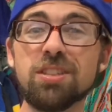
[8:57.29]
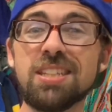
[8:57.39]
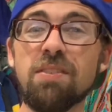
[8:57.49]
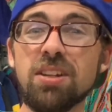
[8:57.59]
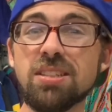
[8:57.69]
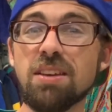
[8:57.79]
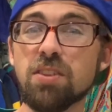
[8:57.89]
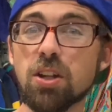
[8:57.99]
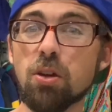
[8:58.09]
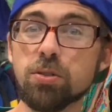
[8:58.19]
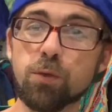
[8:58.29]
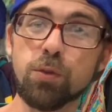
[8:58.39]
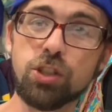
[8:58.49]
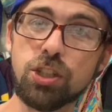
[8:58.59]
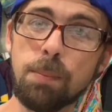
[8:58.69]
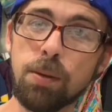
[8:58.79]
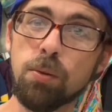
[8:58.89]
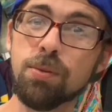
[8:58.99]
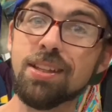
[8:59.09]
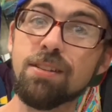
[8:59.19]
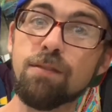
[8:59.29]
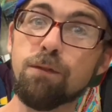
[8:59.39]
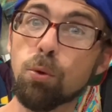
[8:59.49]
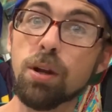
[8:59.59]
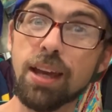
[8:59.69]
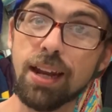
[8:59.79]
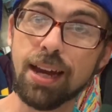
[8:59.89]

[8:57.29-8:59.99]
$77 free shipping within 48